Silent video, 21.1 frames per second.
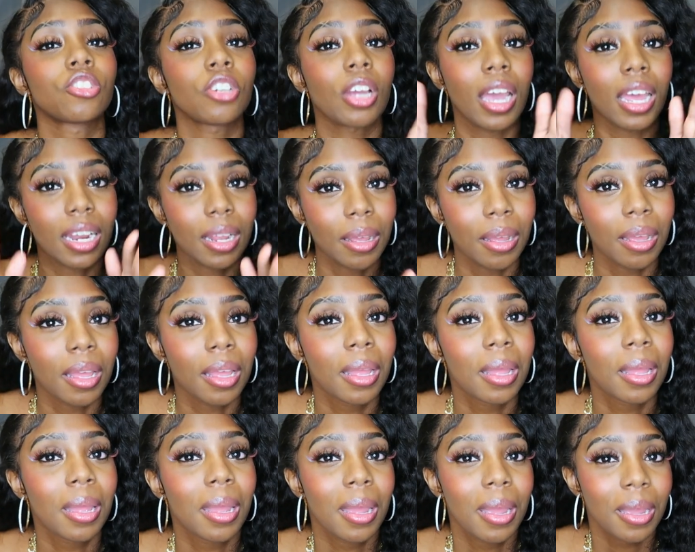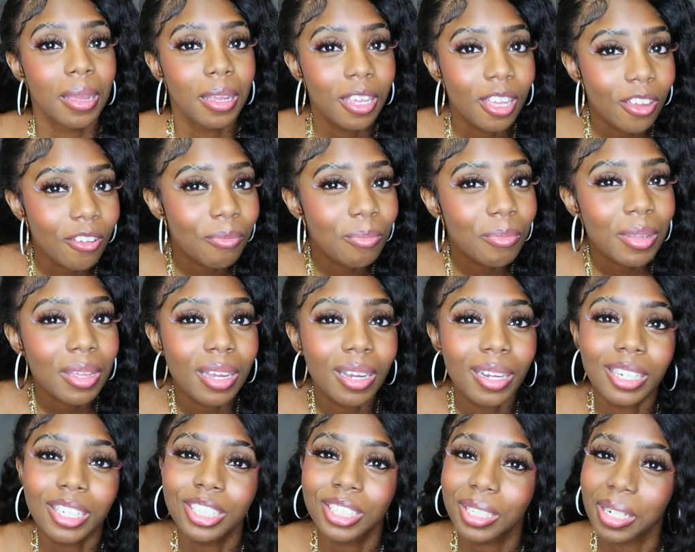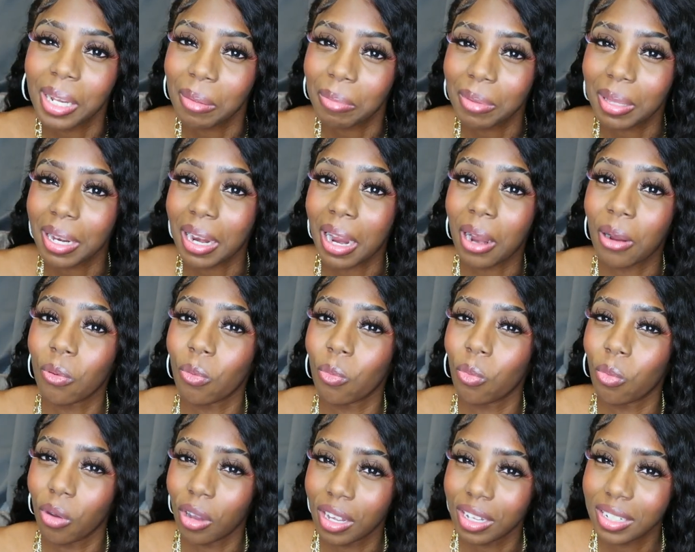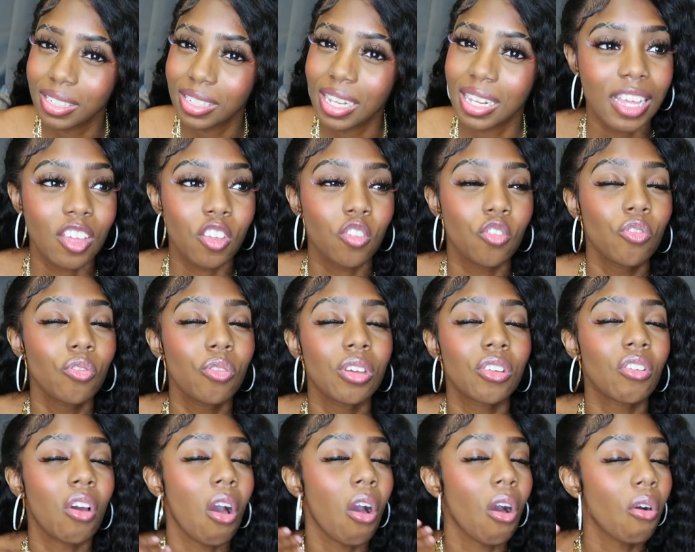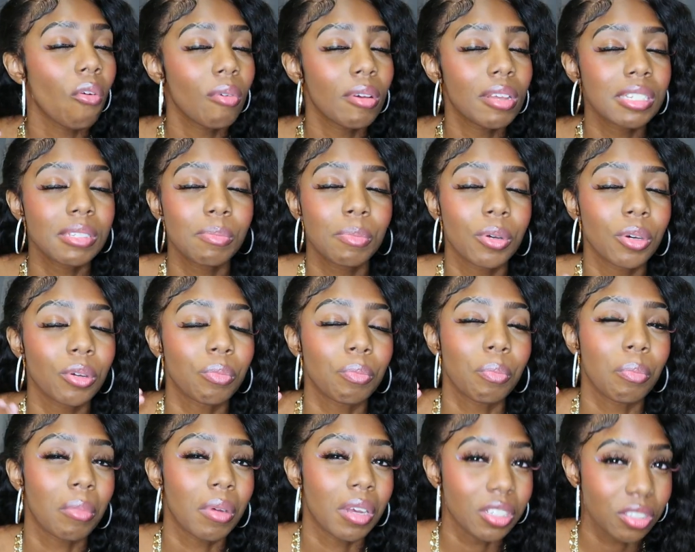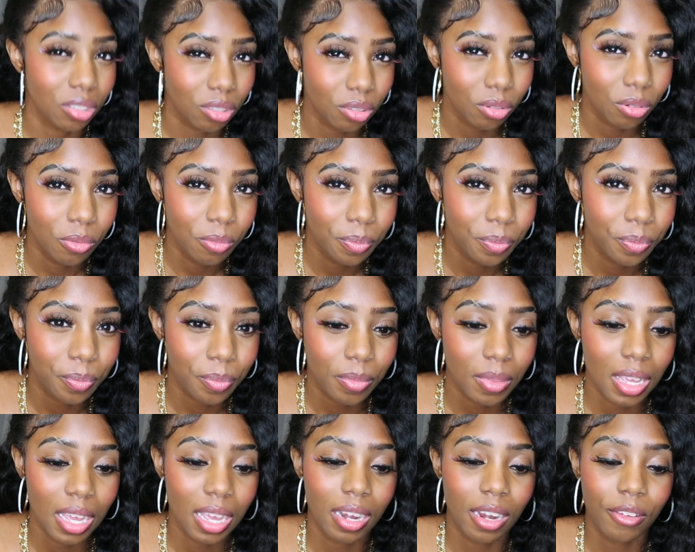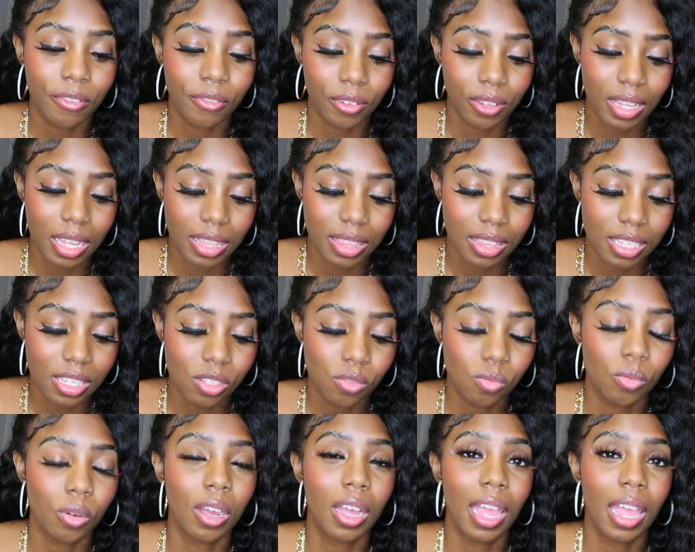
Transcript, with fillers: try to give me a shape that I want. Like you can always build muscle and I feel like this will